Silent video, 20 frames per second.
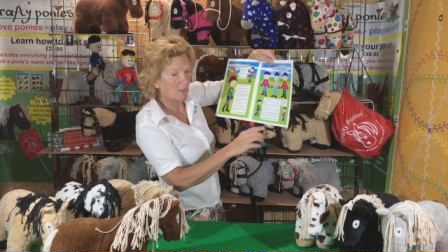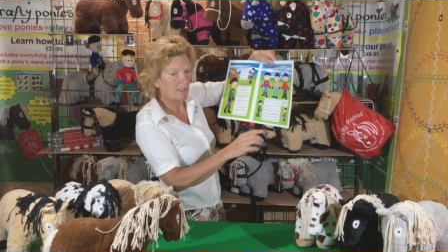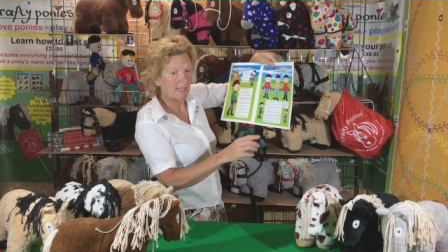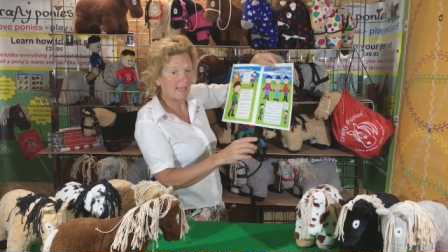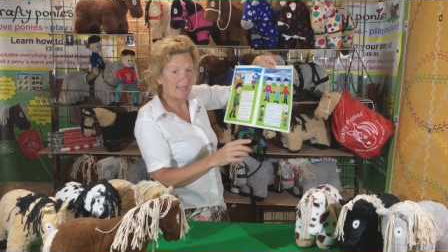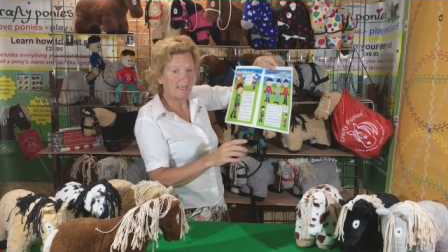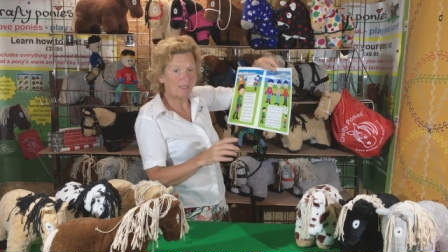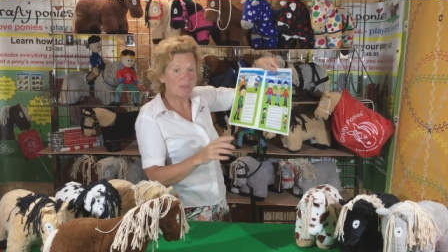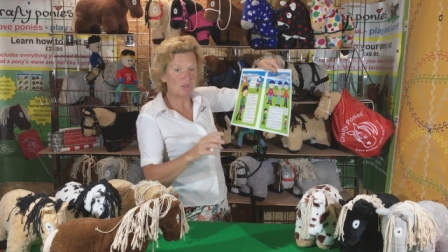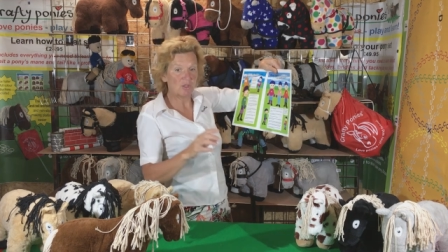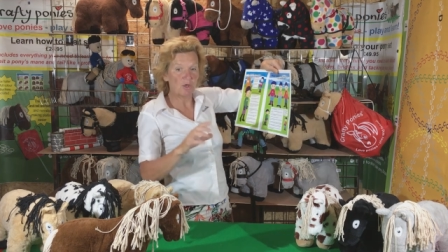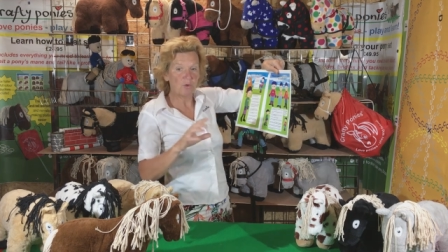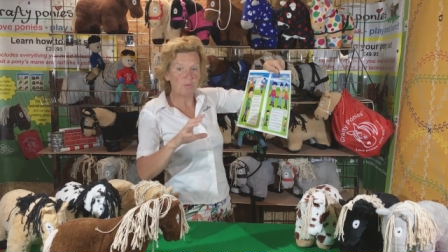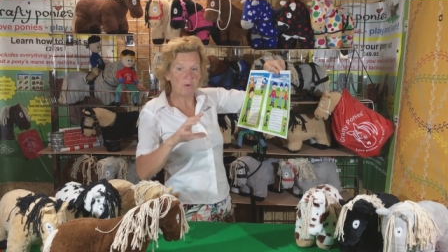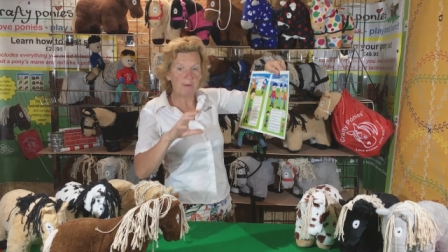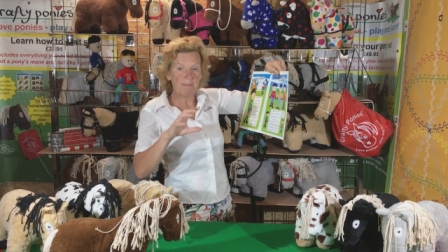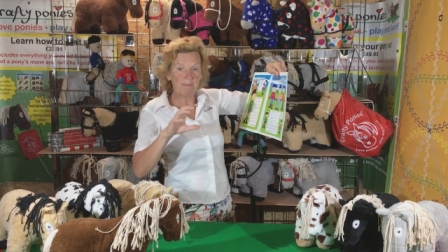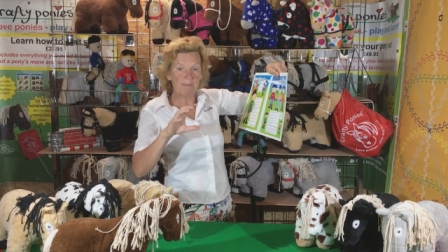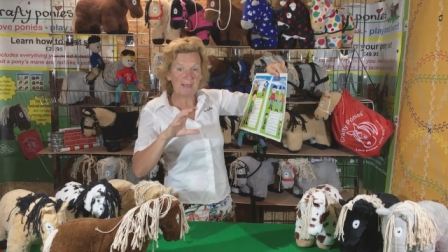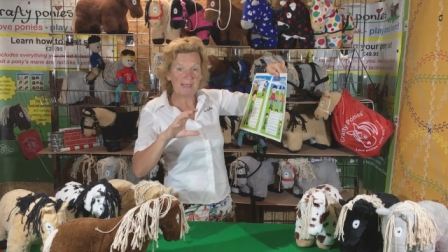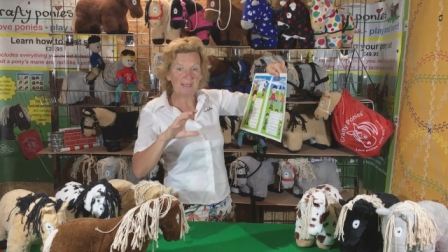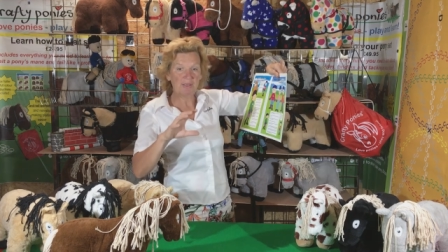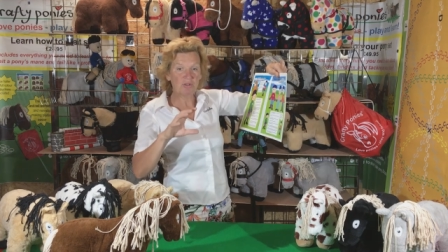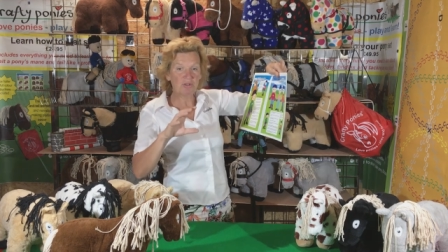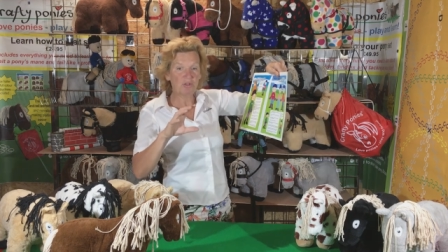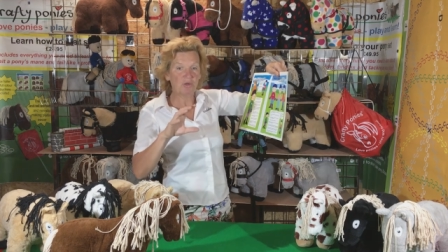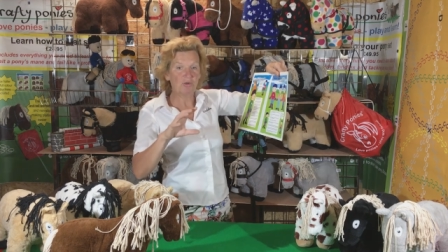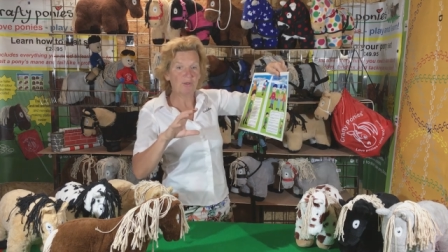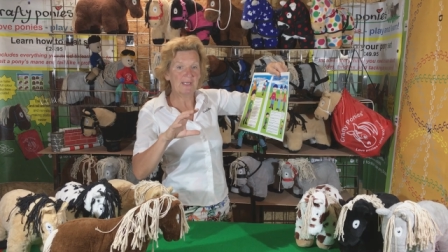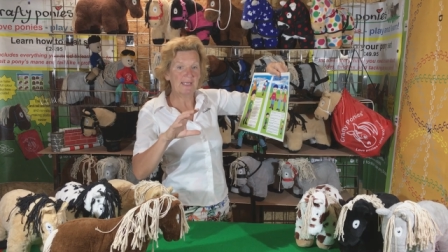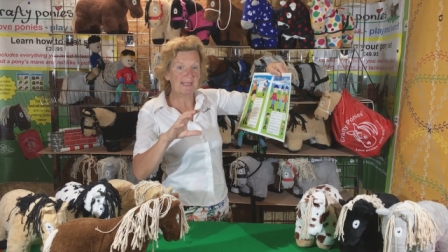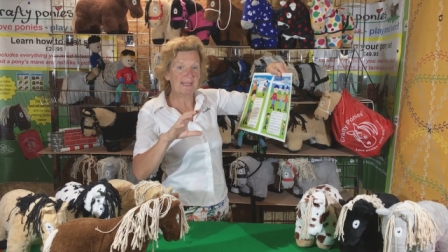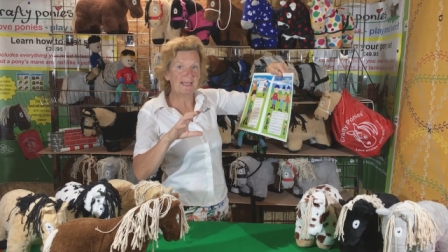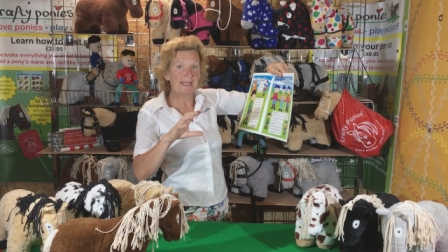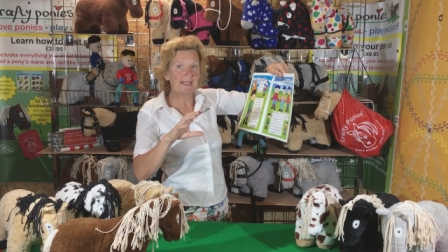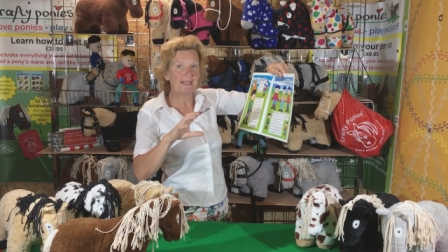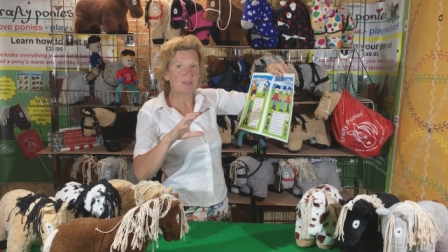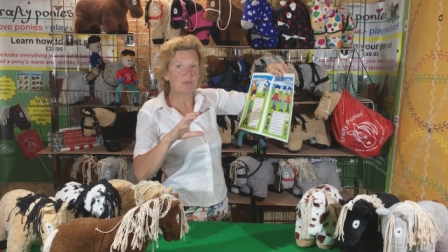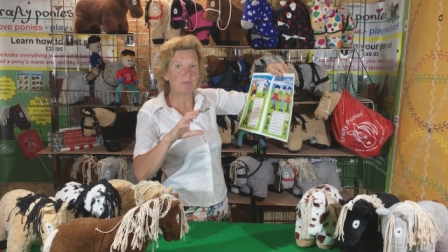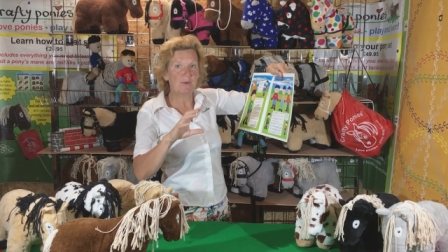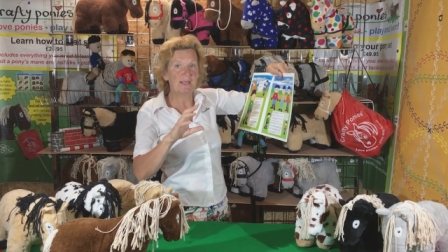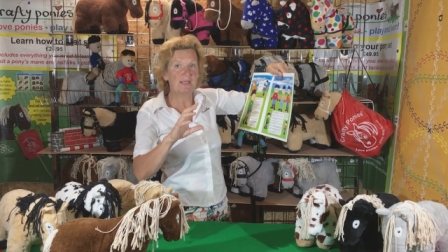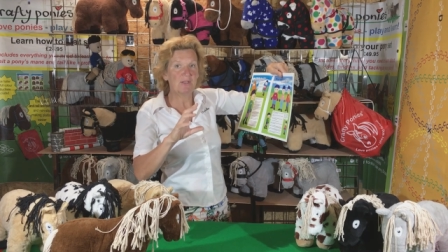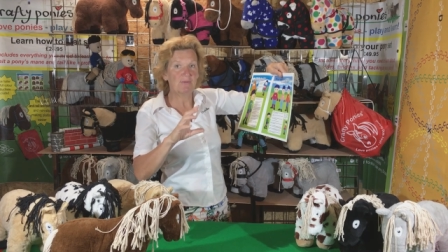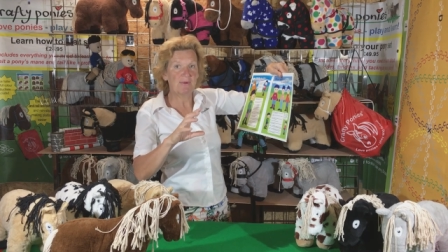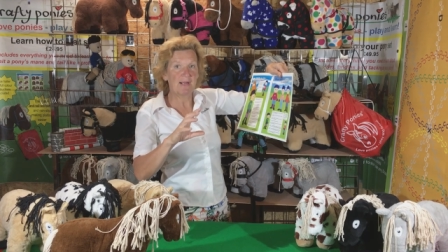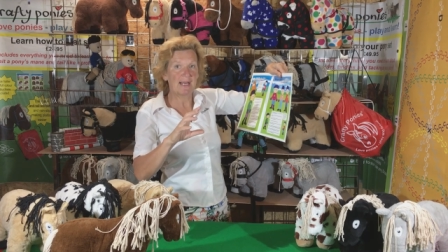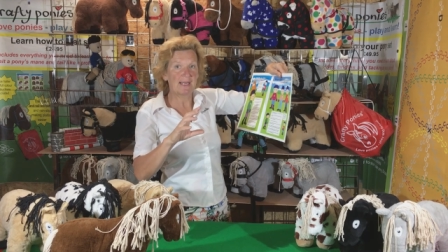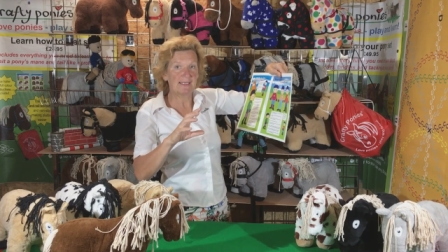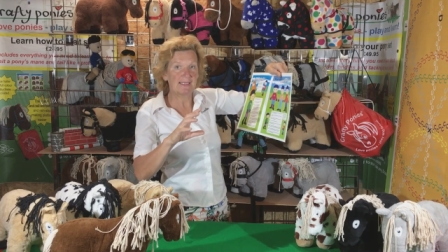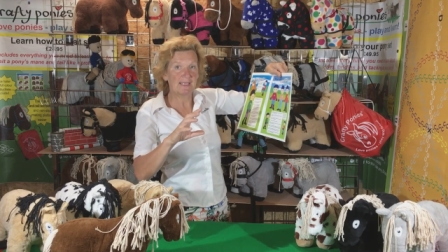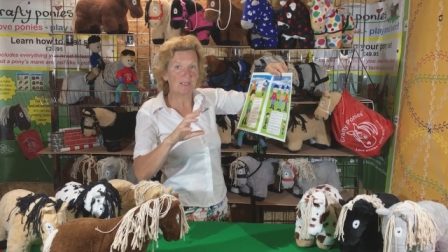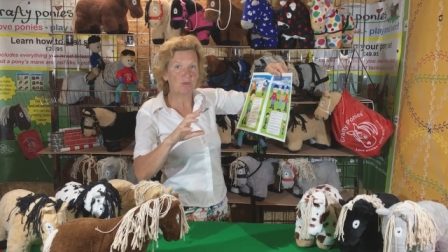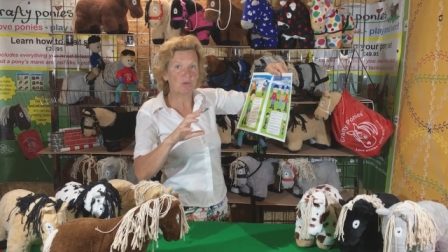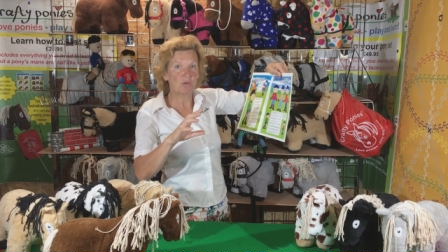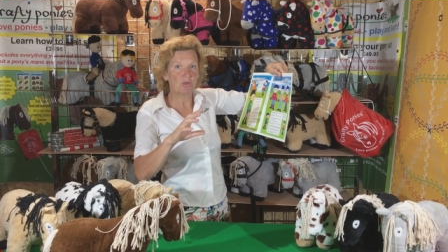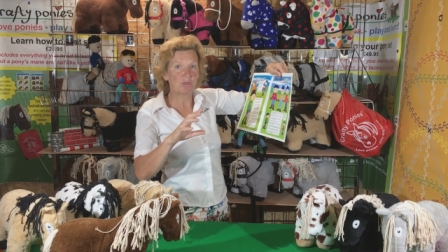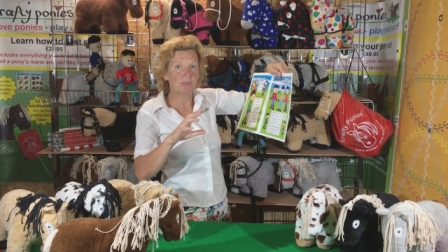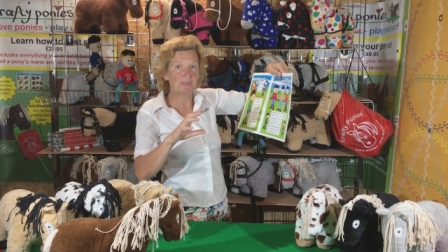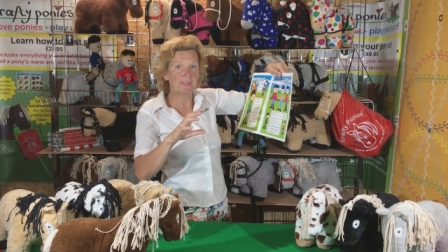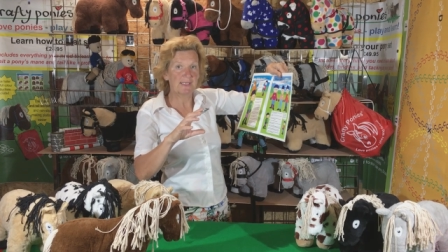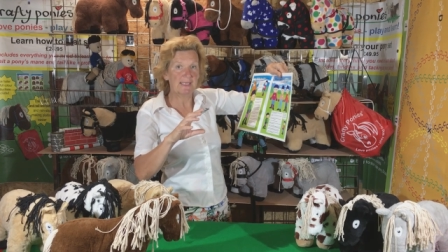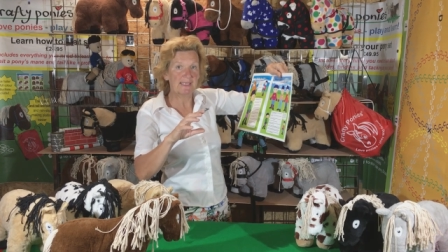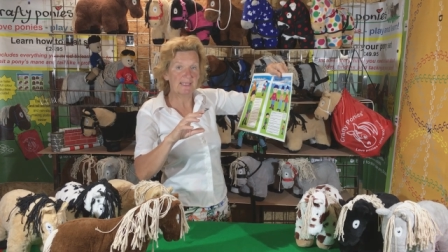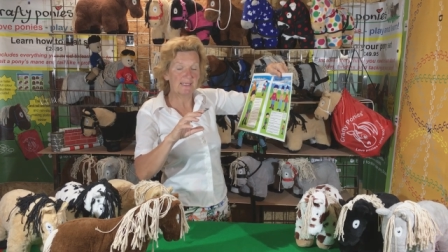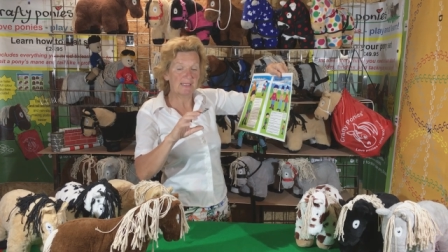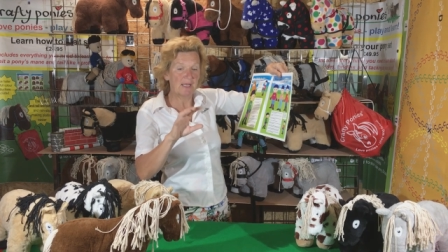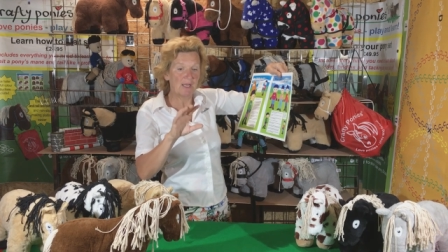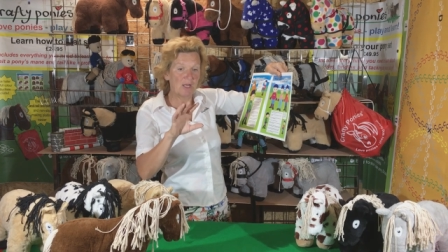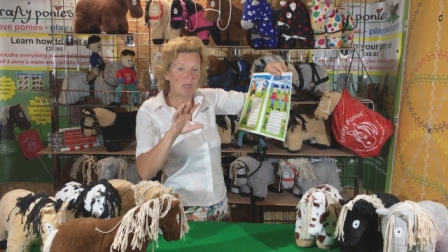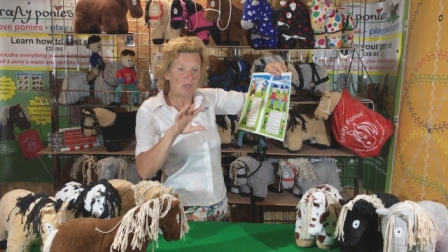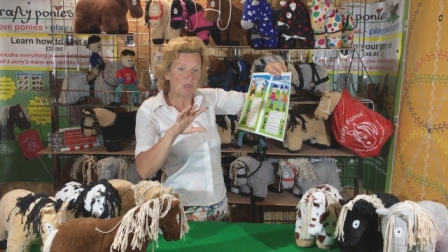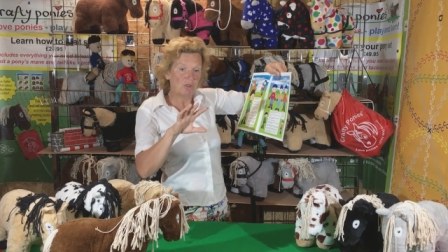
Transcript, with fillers: Okay, you don't want big chunky things when you're riding horses.